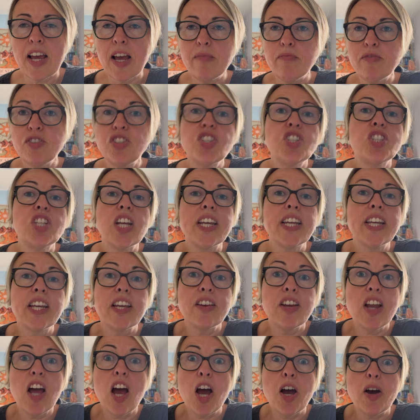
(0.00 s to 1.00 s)
um,
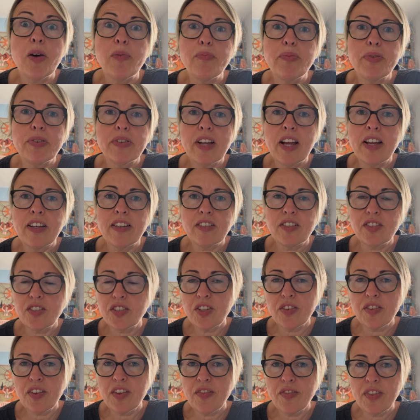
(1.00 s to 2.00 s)
shaken up and
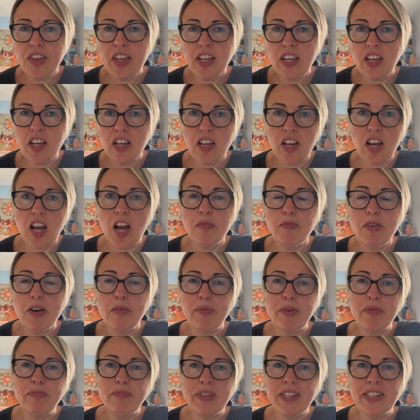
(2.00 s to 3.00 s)
so that they can come up
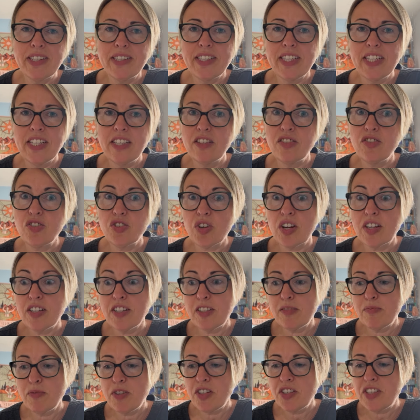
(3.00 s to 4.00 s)
and be seen and
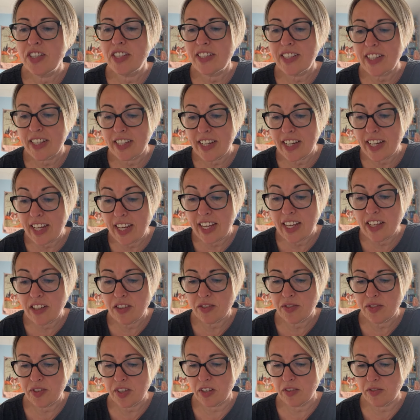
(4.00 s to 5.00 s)
transmuted and
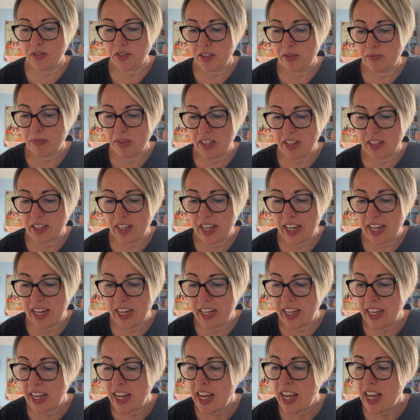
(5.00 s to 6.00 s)
healed
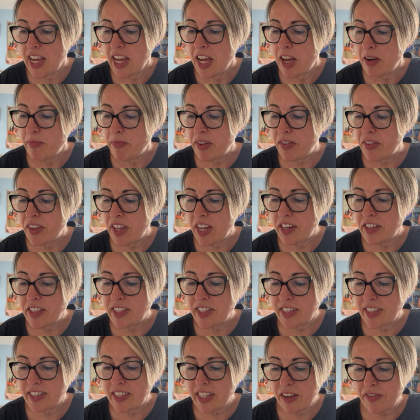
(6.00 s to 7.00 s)
ultimately but there's
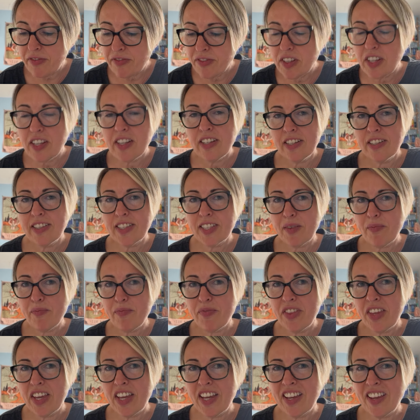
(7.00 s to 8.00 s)
definitely
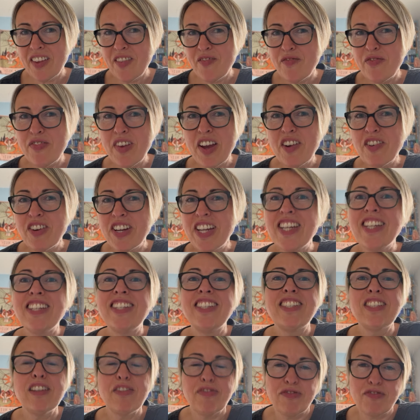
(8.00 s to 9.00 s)
something very
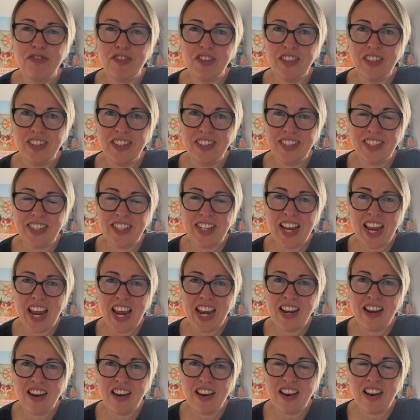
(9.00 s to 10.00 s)
different
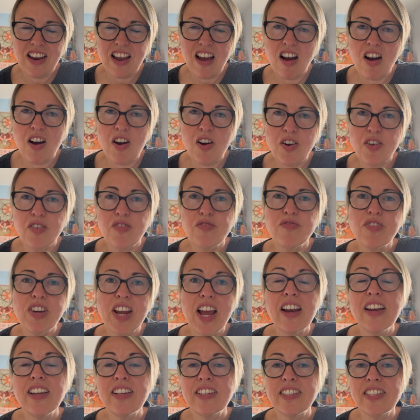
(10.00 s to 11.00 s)
in our
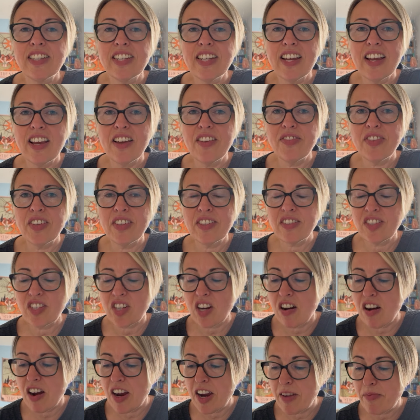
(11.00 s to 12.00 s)
reality at this
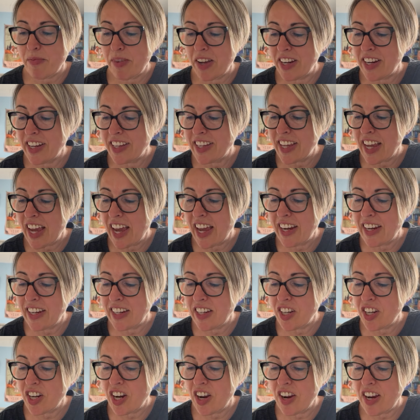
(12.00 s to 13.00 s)
time. And again,
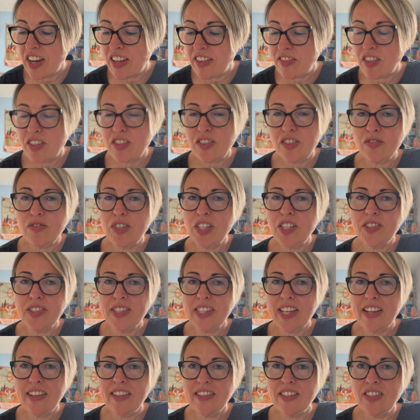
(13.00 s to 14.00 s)
you know, there's a real
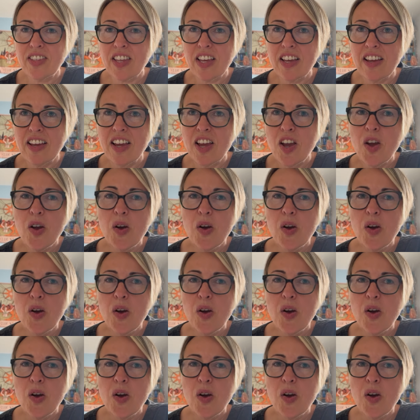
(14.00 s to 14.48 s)
sense that